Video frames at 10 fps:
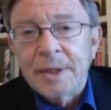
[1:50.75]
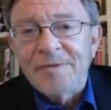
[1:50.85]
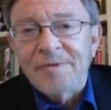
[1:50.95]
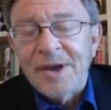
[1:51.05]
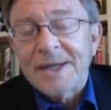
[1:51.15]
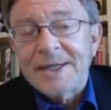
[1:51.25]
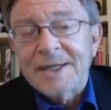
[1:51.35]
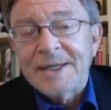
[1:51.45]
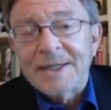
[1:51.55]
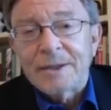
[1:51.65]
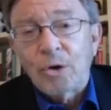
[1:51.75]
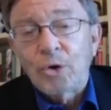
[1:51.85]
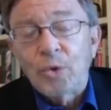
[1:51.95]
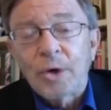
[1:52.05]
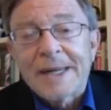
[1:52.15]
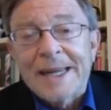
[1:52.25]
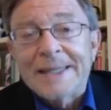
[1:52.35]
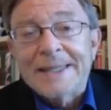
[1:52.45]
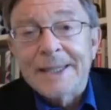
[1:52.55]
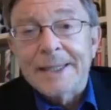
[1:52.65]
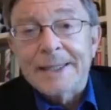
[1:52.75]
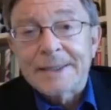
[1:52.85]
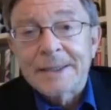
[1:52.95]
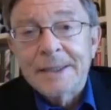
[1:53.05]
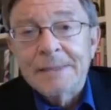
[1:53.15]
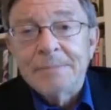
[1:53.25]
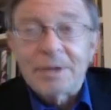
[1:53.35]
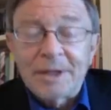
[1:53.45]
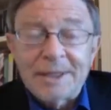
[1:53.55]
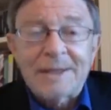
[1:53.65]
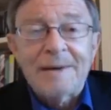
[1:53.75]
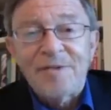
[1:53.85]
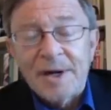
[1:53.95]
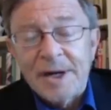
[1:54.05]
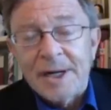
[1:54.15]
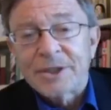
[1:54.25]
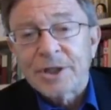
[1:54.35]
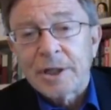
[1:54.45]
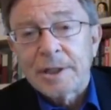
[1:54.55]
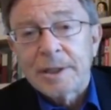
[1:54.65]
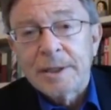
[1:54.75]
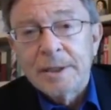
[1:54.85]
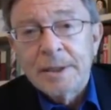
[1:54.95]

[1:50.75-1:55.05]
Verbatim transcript: In fact, Cold War can gut it politically, financially,